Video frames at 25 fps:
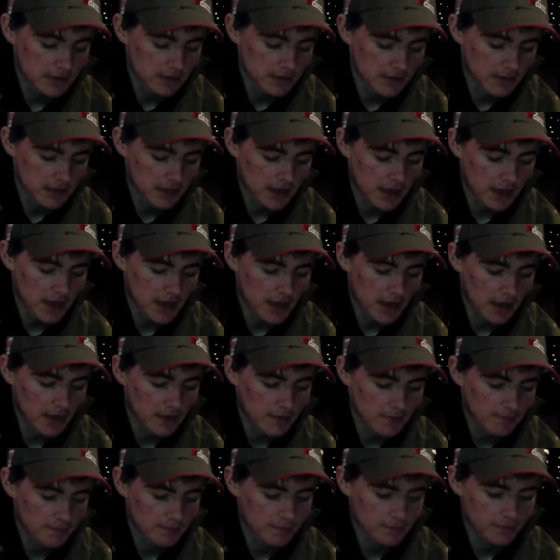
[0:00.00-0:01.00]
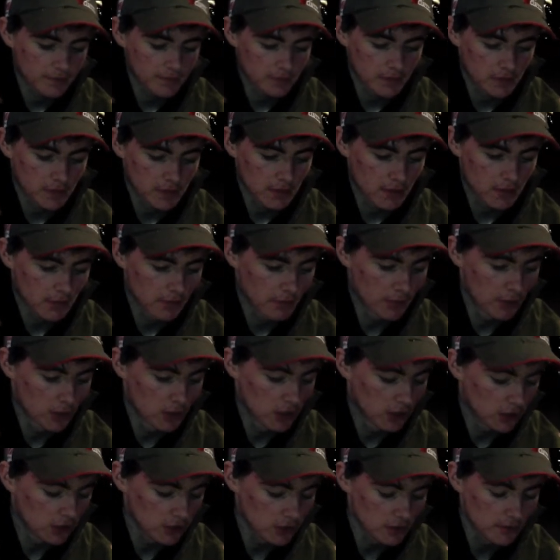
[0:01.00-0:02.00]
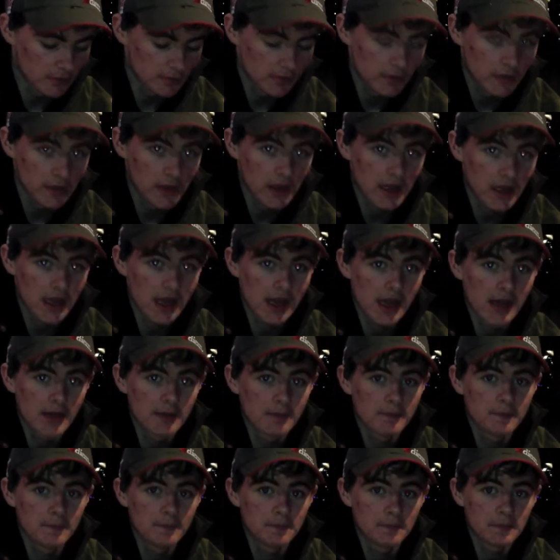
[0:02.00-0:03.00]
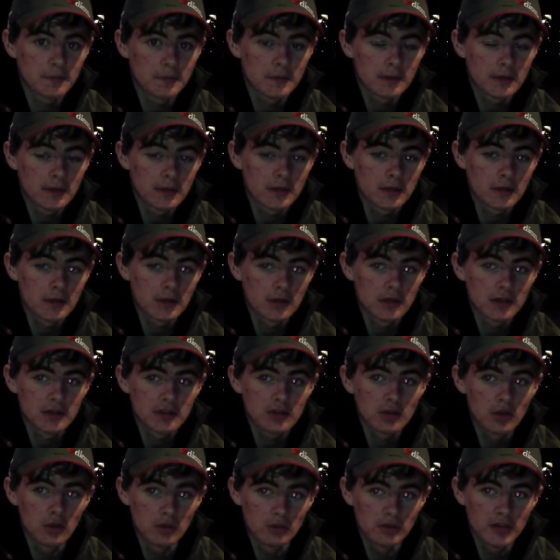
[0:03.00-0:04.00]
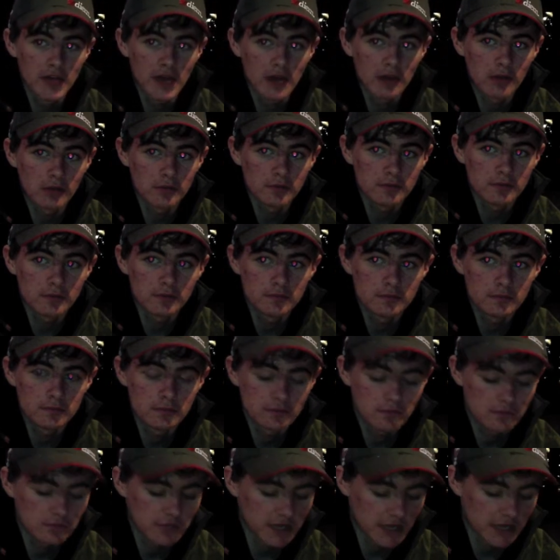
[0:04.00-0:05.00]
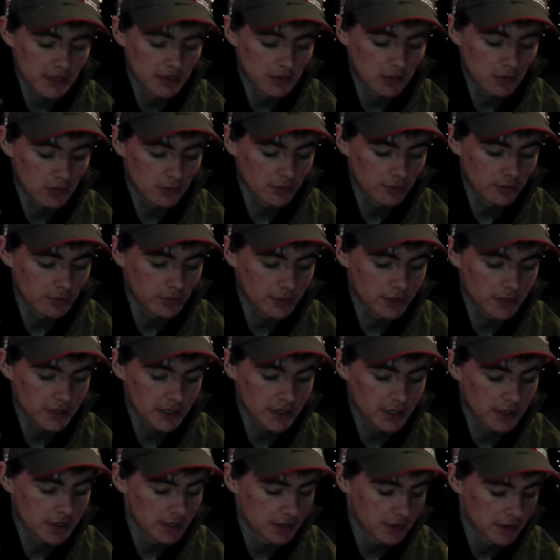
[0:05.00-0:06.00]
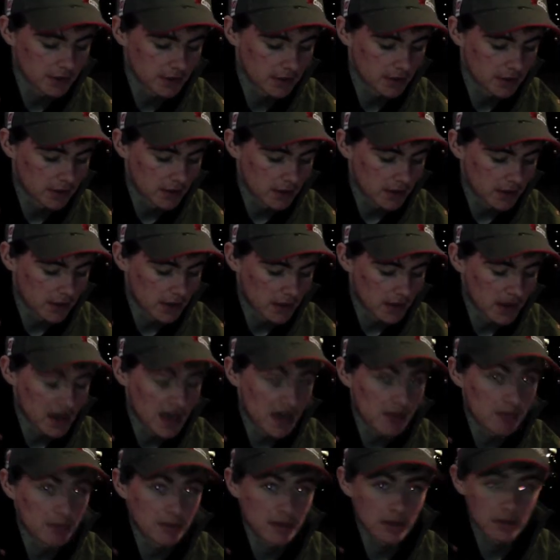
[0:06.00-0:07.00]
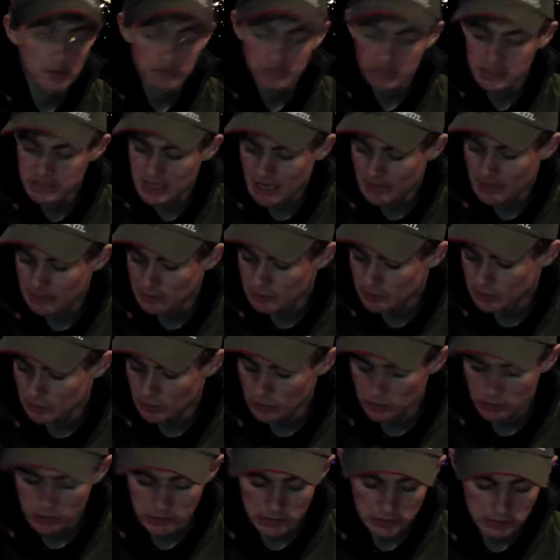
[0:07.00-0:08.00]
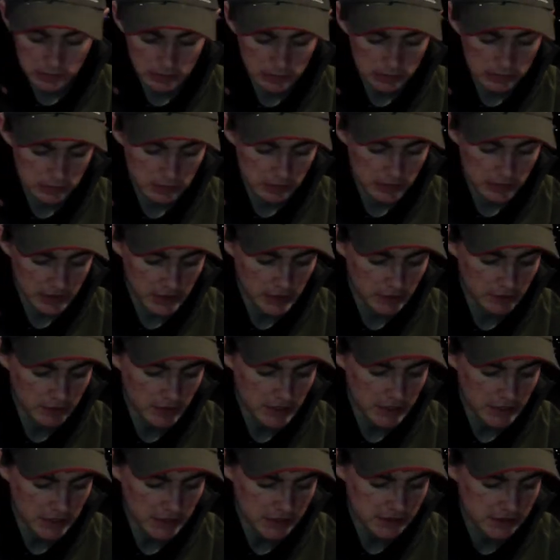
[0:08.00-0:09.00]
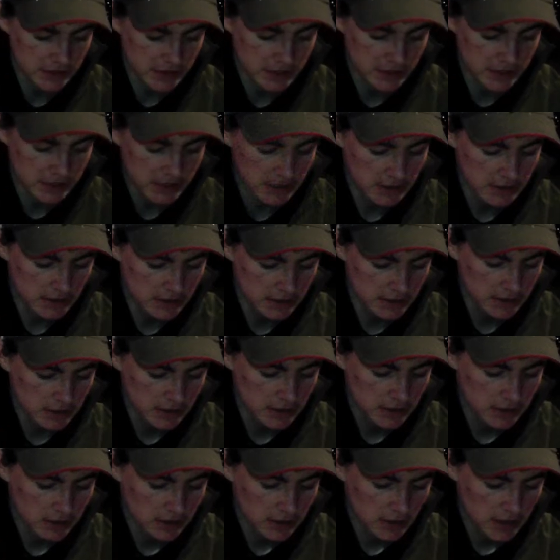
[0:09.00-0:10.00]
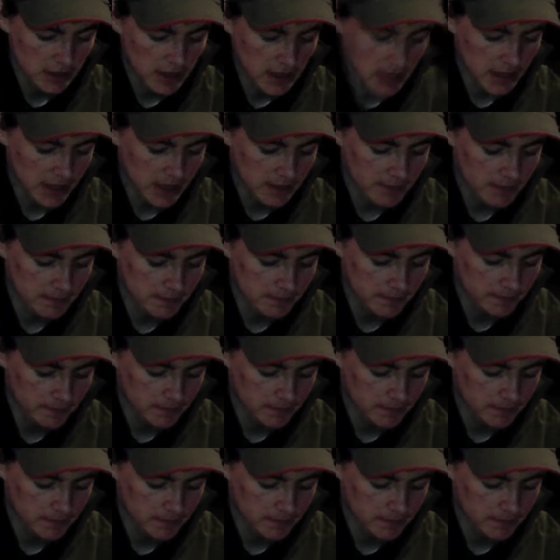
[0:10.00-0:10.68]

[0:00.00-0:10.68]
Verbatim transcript: in the uh, bowl. Um, it's cooled down, let it cool for a day. Um, now it's the time to put the ingredients in it. Um,